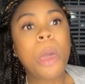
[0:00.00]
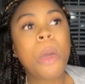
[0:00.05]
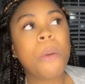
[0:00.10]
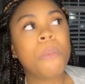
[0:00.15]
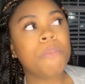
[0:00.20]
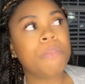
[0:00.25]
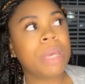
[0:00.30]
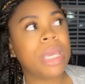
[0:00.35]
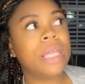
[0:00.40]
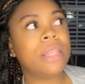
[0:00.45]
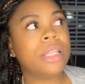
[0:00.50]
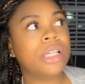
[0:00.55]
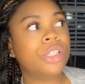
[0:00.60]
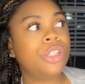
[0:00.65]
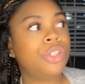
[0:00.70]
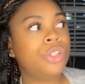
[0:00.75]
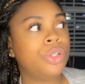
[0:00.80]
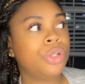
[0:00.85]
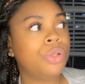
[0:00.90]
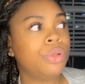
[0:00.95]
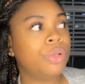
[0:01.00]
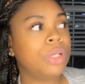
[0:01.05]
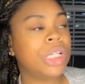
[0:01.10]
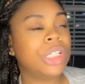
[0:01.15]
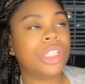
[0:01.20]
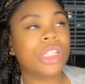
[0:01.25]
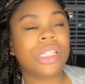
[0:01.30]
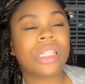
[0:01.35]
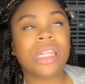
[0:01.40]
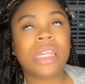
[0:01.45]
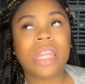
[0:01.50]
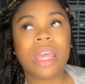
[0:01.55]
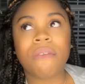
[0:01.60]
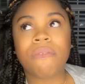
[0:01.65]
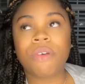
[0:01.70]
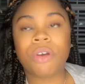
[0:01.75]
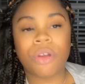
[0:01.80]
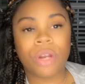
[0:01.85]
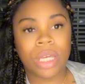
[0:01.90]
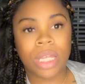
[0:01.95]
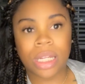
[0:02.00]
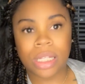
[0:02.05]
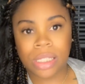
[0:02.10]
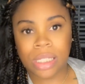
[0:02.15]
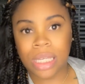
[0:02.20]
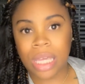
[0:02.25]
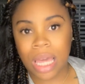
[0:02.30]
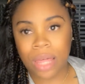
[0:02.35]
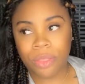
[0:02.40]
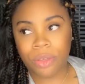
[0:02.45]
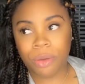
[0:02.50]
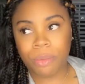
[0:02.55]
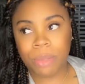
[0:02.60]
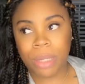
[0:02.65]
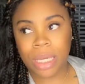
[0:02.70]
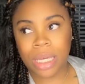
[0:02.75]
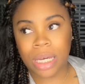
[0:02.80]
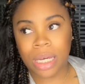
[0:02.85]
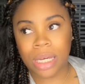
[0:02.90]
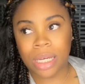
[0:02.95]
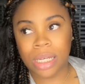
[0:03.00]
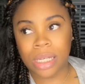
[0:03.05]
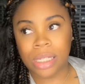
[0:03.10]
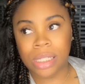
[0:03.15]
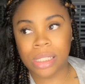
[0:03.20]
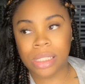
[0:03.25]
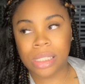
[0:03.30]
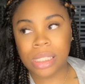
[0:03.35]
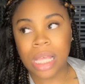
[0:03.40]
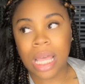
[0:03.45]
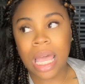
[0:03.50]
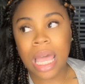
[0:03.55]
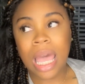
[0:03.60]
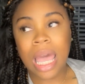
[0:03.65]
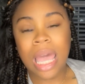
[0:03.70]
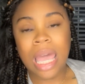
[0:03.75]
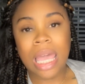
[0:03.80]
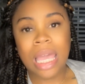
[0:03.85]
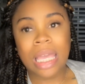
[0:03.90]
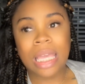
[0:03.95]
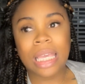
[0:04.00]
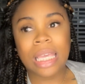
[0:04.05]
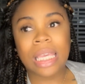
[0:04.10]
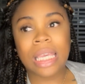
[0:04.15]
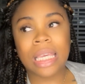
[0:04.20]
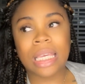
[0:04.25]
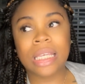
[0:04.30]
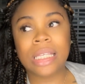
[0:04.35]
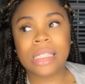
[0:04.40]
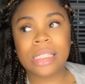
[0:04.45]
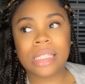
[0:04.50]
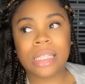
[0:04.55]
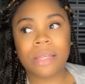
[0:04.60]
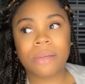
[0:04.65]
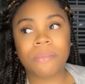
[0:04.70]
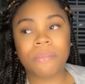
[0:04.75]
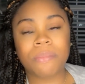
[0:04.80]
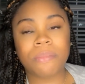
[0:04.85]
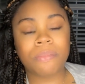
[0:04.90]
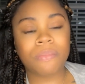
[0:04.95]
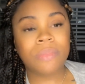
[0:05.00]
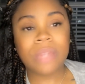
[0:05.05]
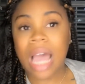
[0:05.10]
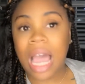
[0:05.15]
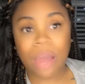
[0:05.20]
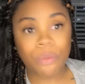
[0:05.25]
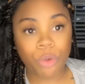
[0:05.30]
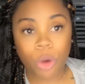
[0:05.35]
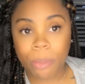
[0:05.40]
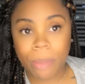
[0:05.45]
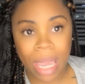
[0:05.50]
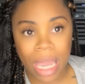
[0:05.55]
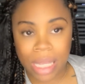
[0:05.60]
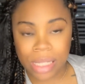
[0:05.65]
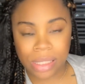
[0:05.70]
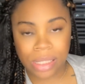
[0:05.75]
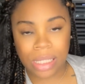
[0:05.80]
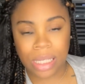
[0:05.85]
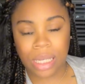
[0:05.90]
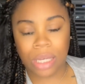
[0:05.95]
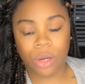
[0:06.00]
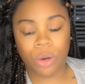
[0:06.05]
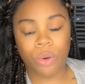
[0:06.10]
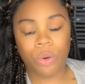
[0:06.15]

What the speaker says: me and this dude is just never going to get it together because he's not romantic.